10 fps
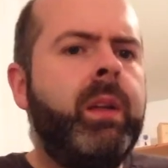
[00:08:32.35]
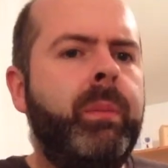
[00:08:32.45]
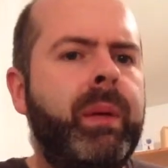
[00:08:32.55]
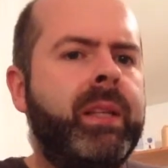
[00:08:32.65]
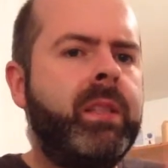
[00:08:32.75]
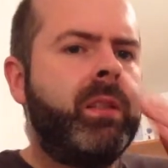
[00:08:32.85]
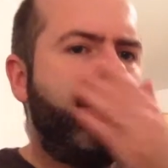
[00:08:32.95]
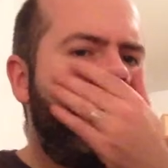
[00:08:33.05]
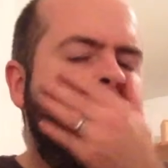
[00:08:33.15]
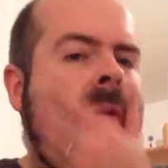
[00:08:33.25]
Bleach and stuff
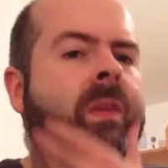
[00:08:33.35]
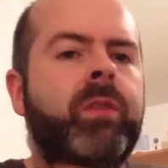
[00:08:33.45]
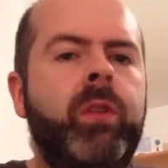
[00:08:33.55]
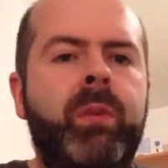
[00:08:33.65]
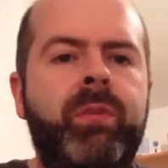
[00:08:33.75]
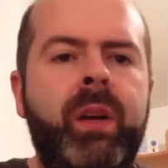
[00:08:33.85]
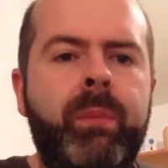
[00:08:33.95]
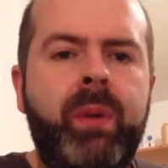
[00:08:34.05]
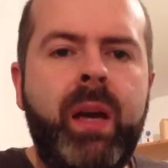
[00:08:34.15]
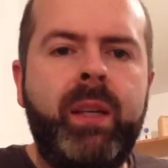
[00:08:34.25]
through my friend
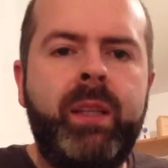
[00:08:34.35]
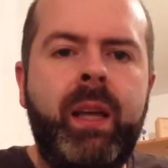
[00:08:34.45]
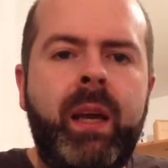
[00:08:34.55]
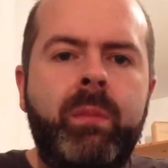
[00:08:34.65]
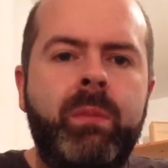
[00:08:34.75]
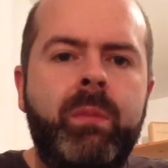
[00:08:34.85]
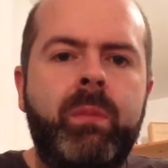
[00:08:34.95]
Brian at the time.